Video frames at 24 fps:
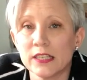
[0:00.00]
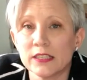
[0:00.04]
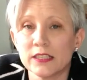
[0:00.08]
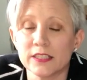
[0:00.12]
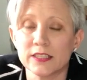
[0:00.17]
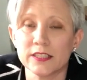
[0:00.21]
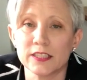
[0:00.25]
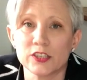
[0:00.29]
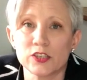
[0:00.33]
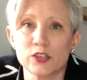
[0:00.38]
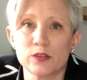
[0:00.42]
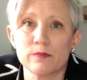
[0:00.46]

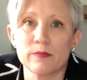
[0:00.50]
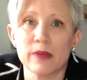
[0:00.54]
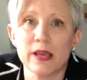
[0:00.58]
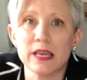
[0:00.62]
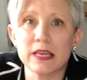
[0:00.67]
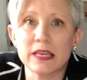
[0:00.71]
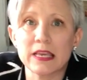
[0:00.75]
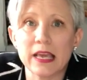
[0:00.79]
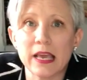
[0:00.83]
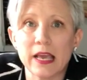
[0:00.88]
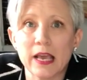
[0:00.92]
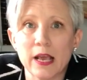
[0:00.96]

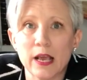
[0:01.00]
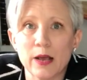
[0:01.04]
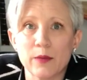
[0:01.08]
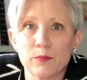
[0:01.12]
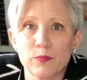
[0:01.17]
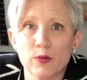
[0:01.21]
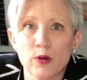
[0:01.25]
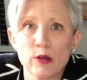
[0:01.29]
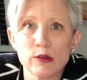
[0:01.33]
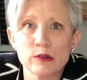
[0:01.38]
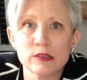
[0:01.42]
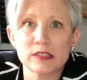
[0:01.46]
decision-making
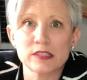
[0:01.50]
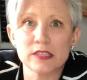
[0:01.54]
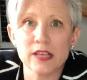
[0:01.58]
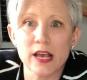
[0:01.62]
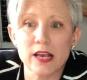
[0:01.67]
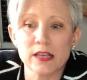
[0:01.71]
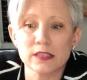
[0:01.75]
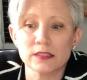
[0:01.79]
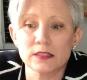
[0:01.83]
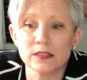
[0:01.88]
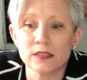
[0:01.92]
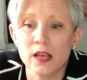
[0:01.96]

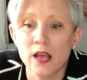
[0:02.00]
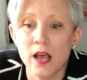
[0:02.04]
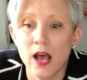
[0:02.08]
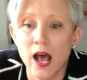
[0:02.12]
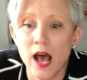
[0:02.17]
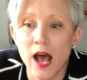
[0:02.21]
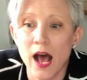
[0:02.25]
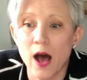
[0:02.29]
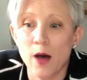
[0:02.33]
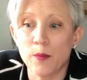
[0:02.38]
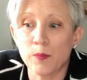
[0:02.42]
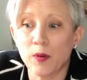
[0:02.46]
process
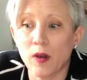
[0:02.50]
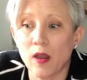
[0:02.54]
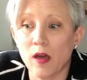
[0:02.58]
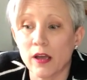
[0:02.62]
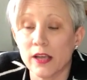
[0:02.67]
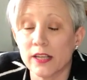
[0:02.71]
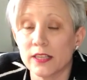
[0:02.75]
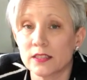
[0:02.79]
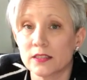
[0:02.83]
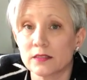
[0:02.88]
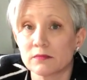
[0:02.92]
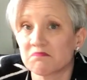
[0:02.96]

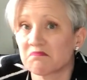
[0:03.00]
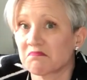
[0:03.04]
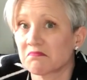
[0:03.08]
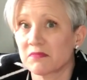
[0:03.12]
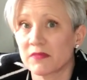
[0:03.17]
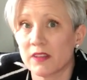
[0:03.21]
applies,